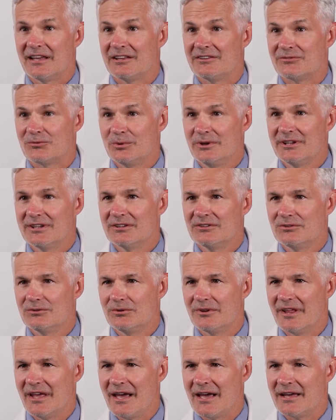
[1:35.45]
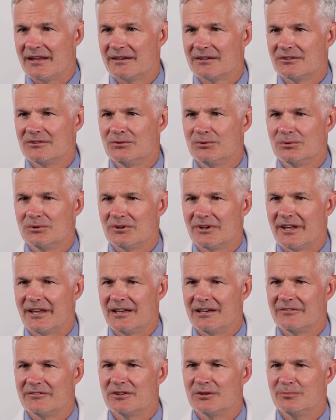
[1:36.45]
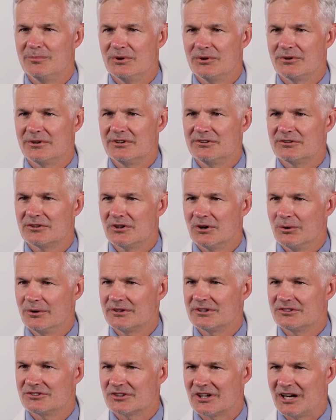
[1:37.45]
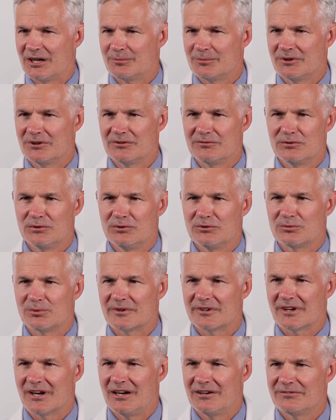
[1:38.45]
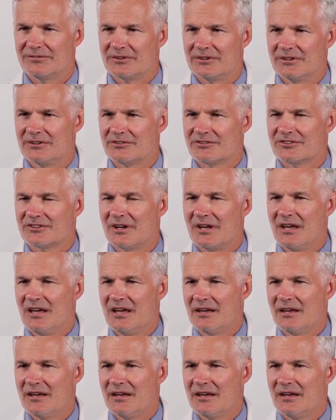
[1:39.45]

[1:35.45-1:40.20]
If we can do that, you will have the ability to go into job interviews with confidence